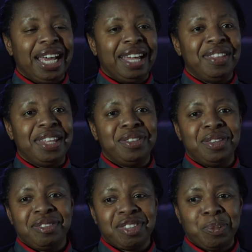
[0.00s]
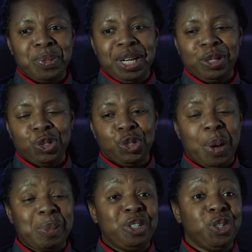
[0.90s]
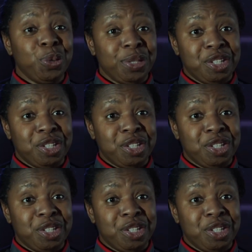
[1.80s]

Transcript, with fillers: And then somebody else who might be junior